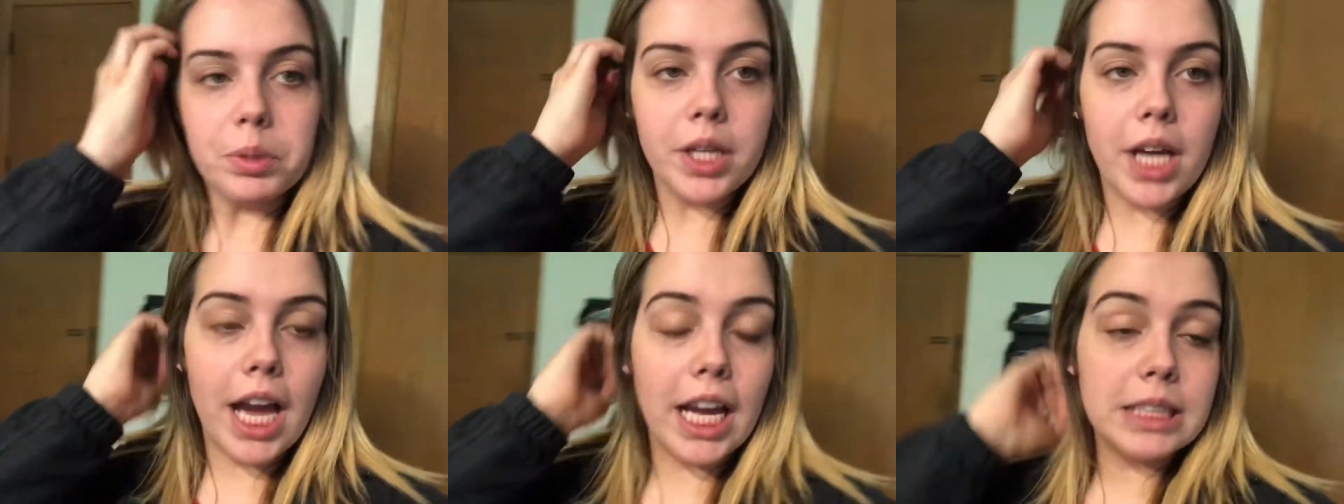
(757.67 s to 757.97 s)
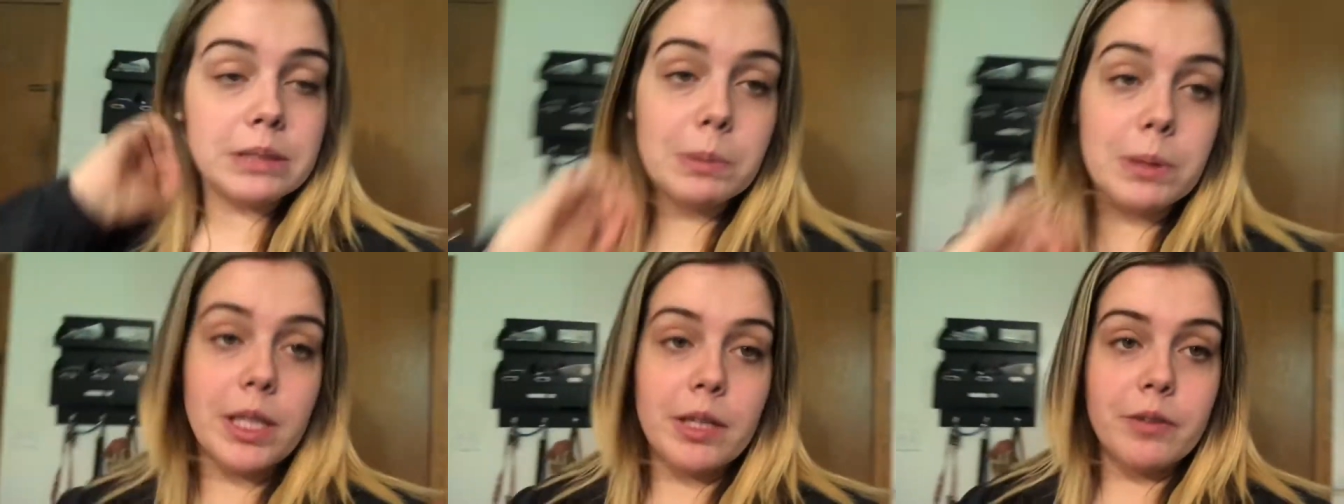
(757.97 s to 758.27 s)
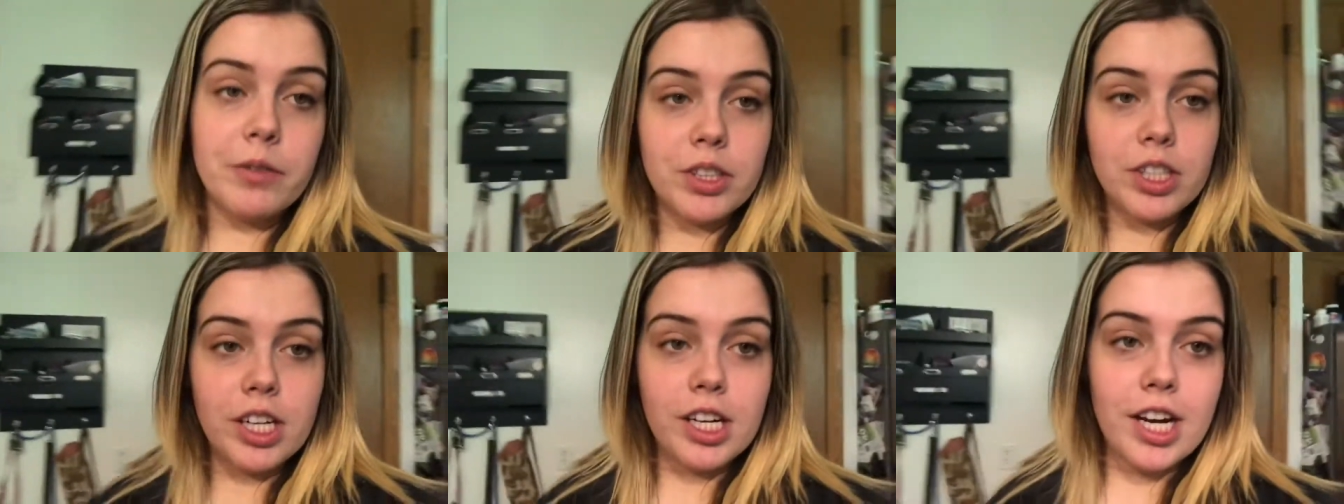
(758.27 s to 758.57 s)
guys
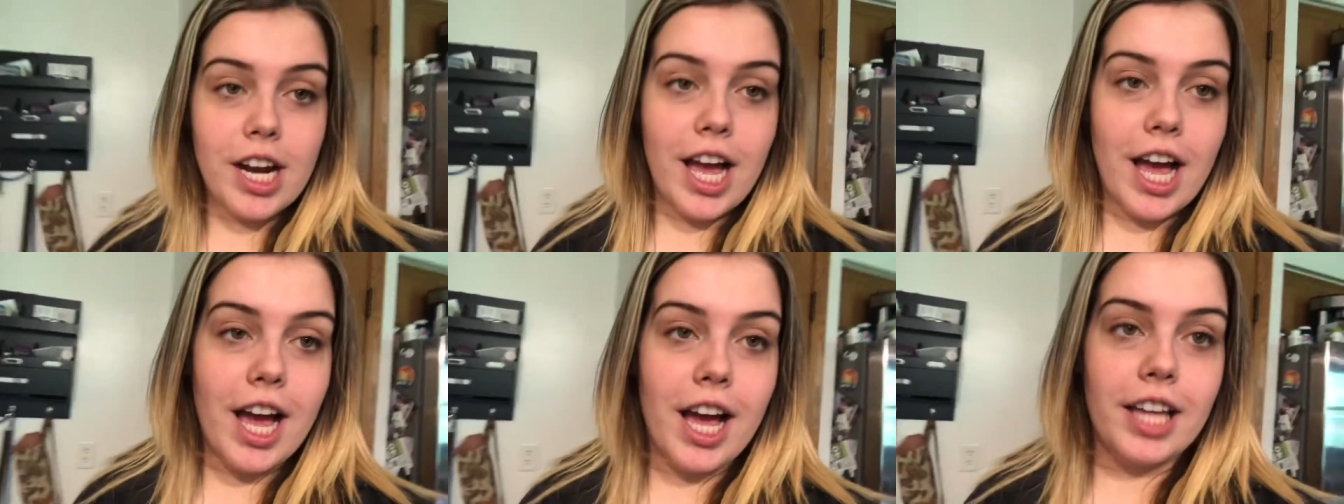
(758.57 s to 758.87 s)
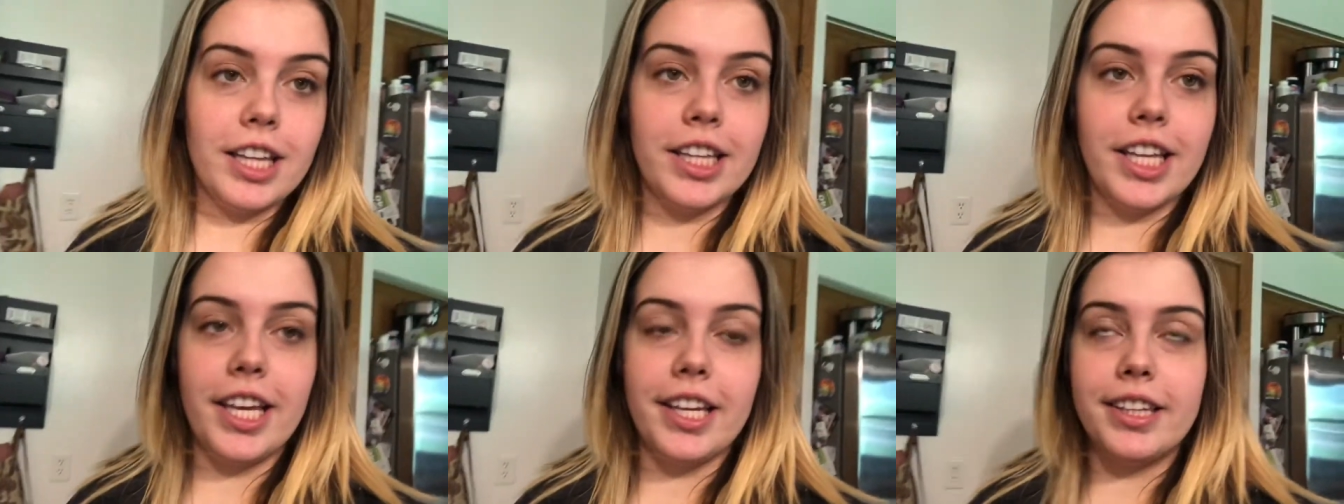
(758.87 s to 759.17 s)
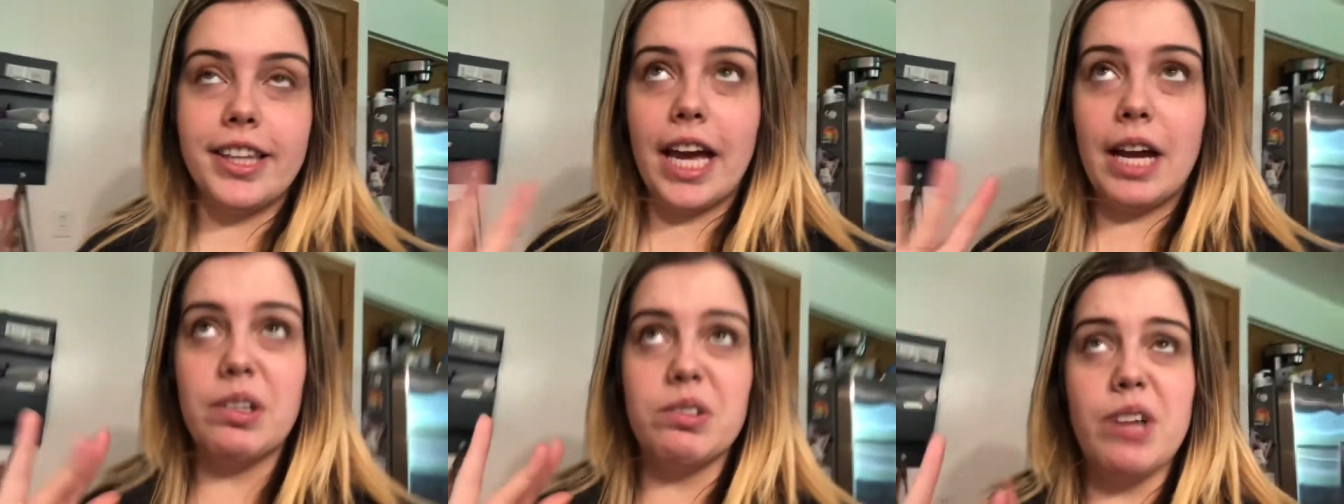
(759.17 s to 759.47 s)
believe it or not like
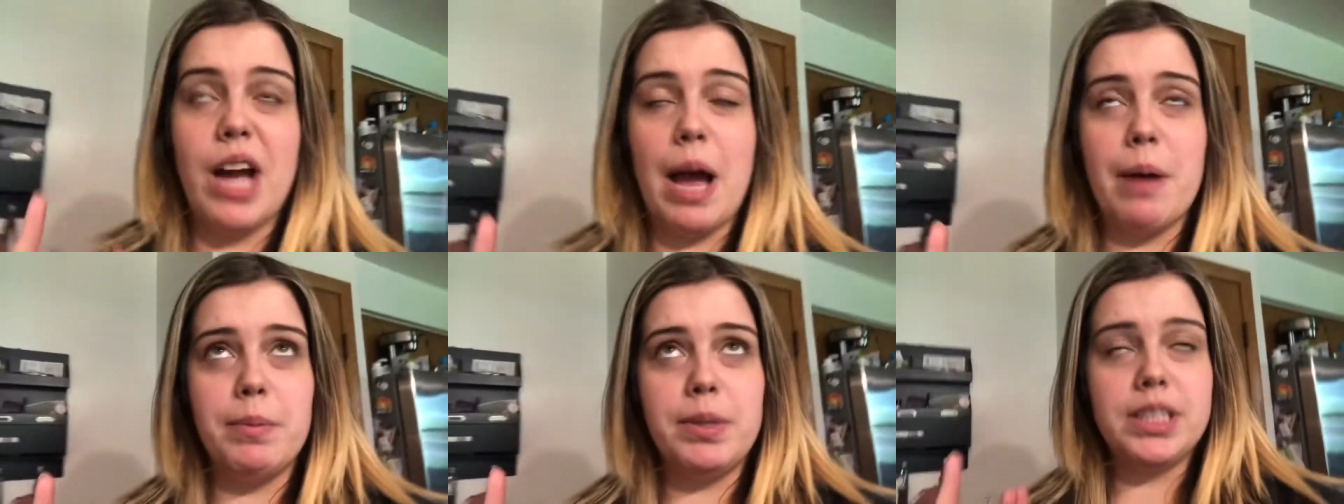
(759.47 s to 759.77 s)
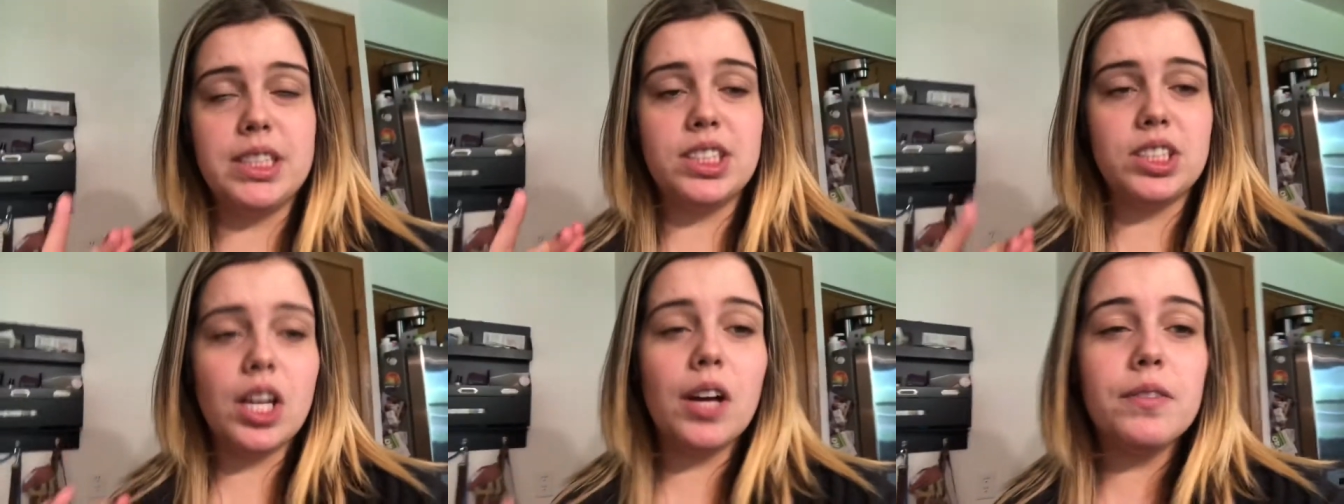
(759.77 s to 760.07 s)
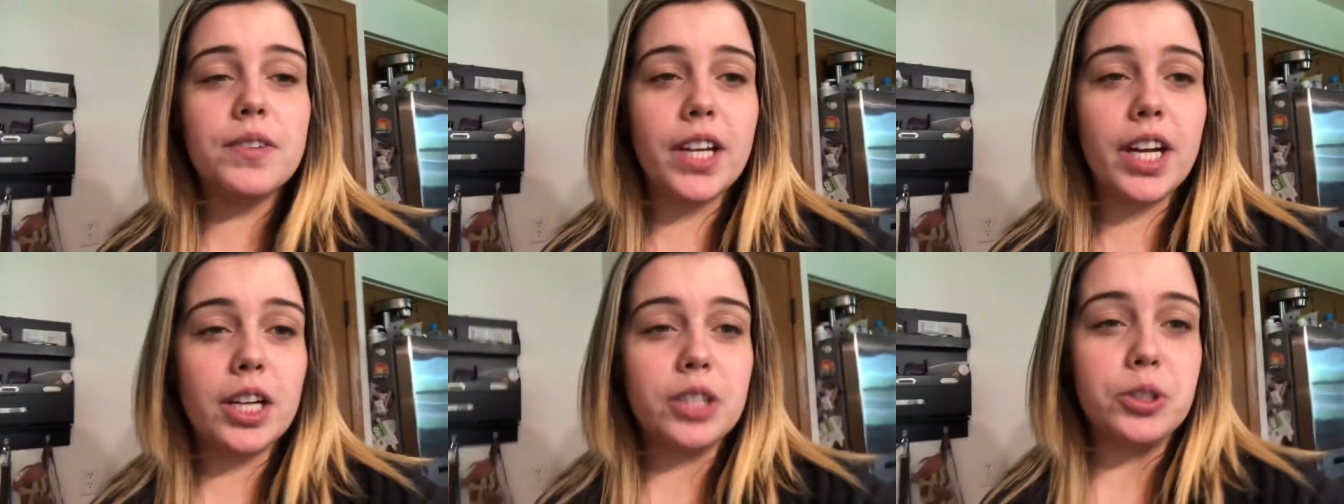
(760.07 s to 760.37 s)
that ramen
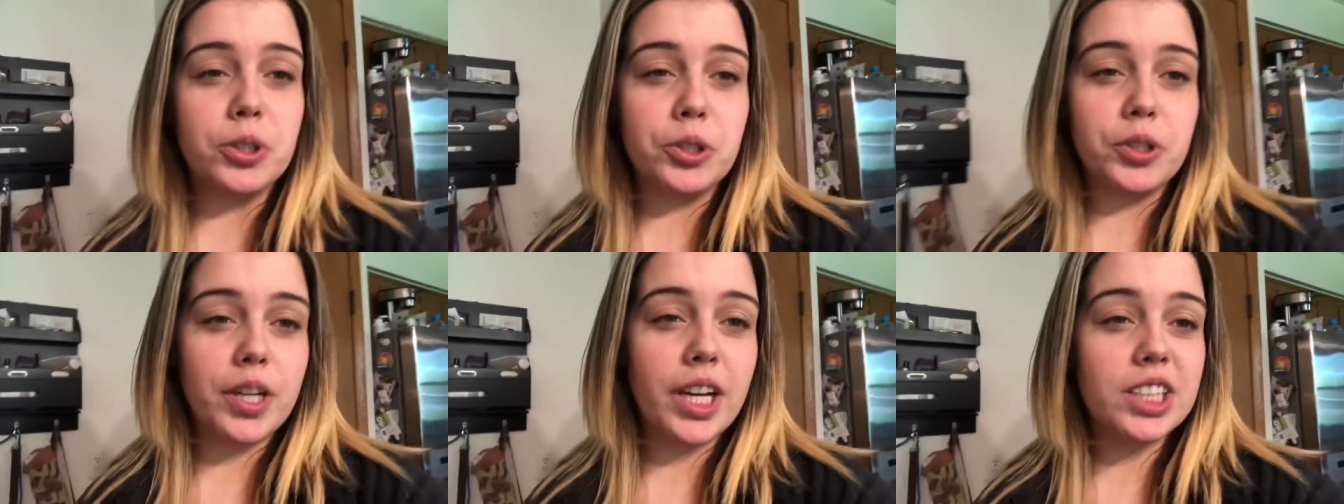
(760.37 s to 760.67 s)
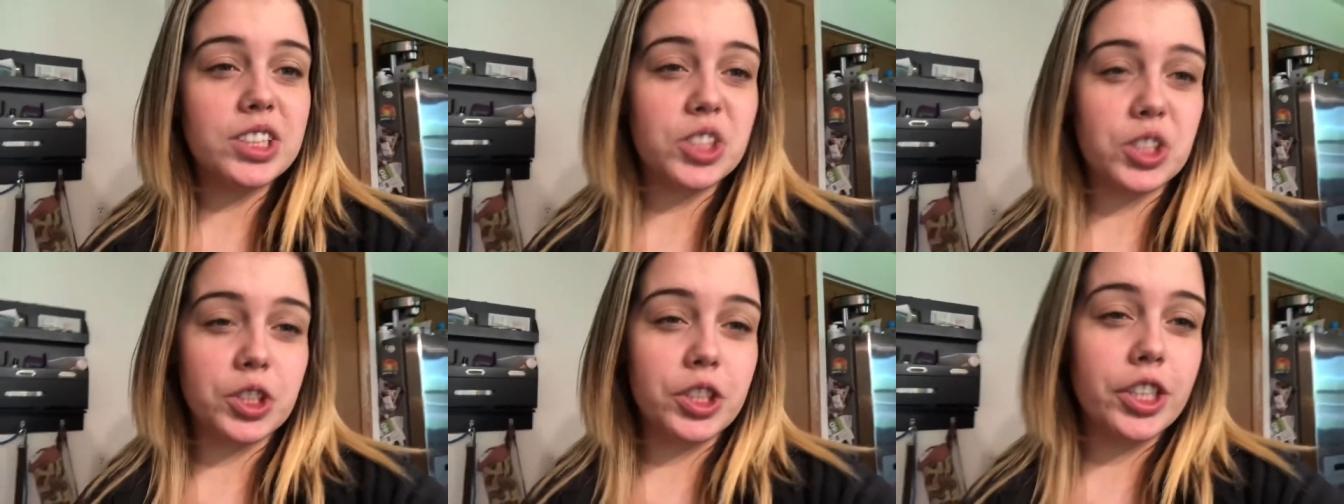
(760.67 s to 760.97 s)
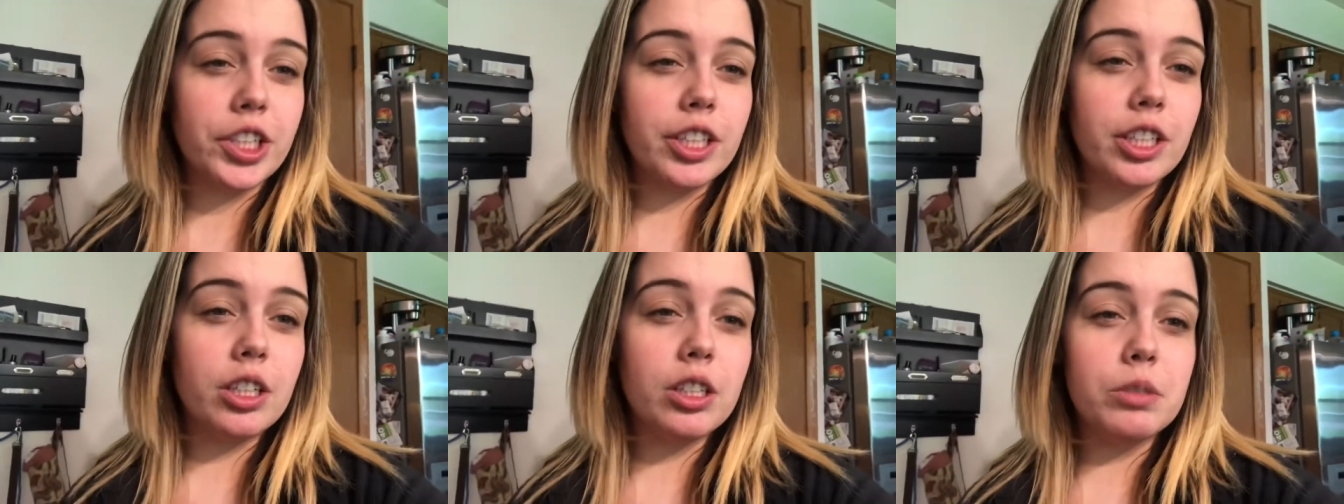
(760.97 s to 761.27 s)
stuff that i showed you guys
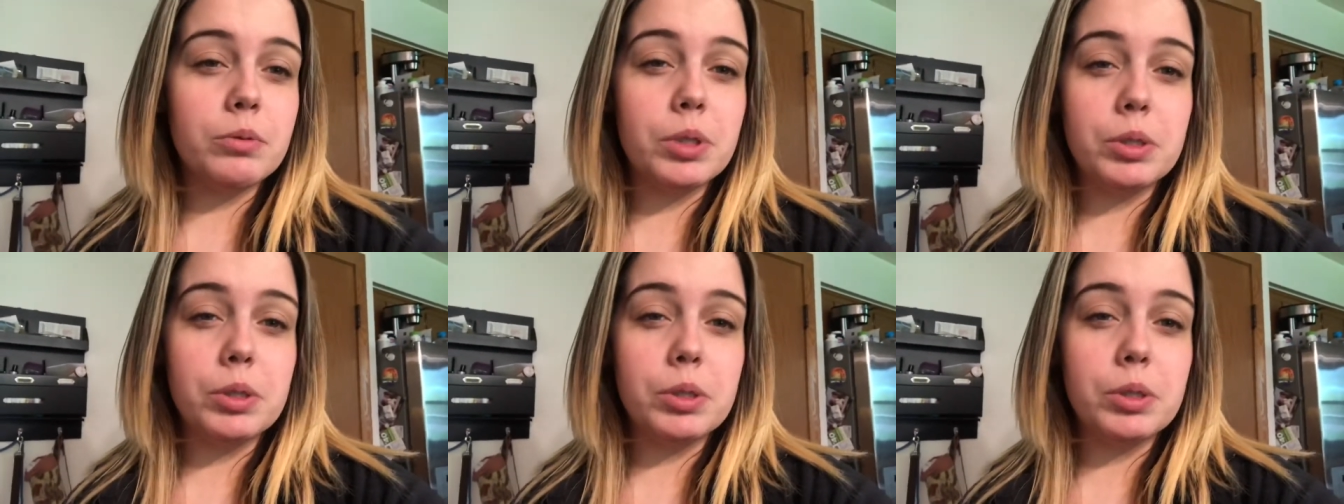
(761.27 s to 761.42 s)
earlier